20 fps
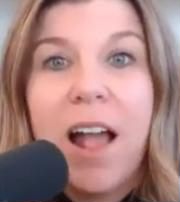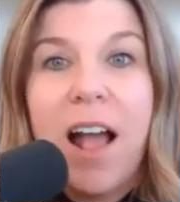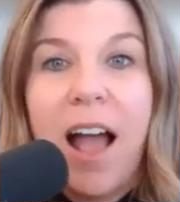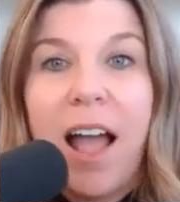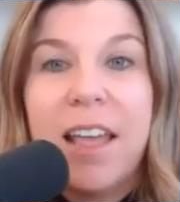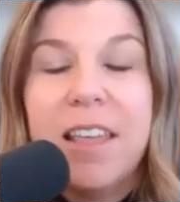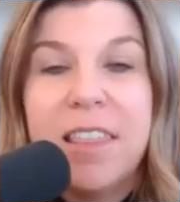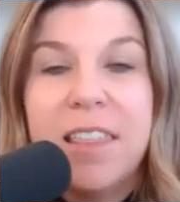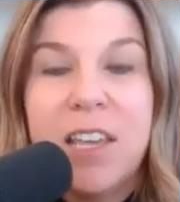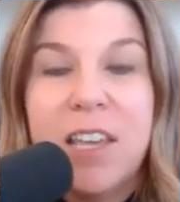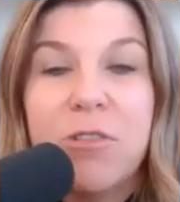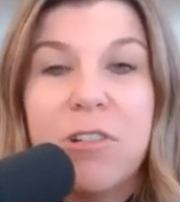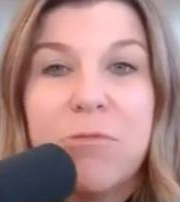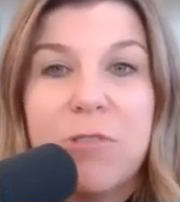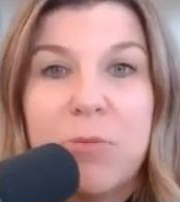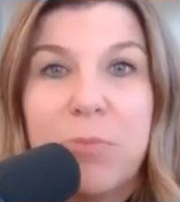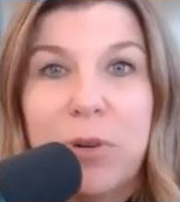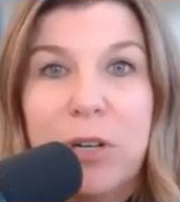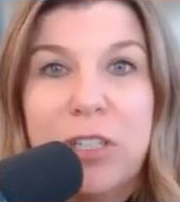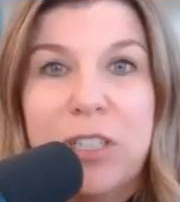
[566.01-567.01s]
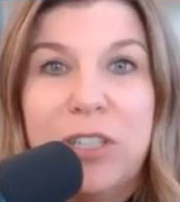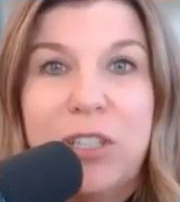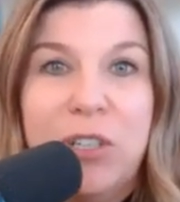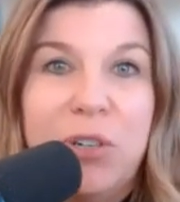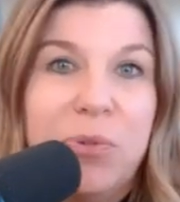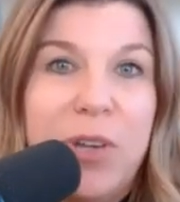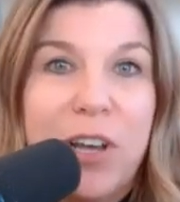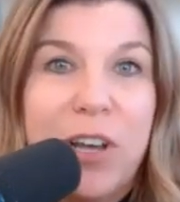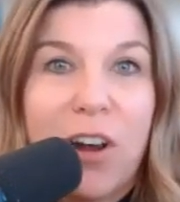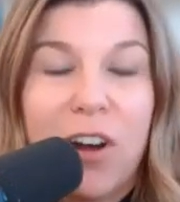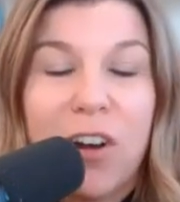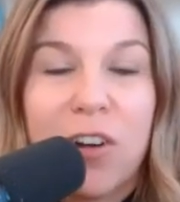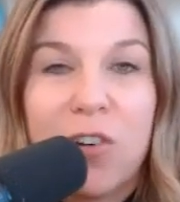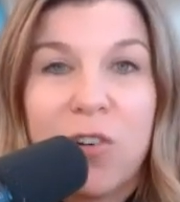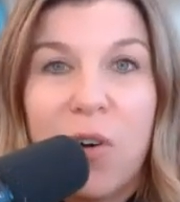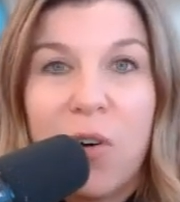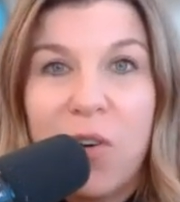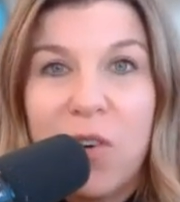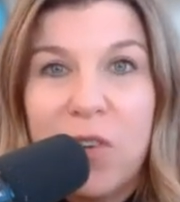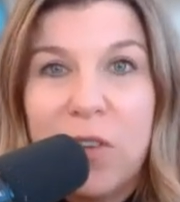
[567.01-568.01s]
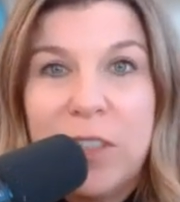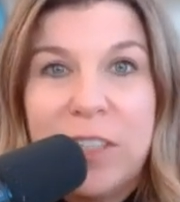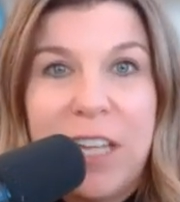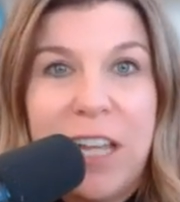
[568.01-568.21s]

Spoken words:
I think when we're pursuing our goals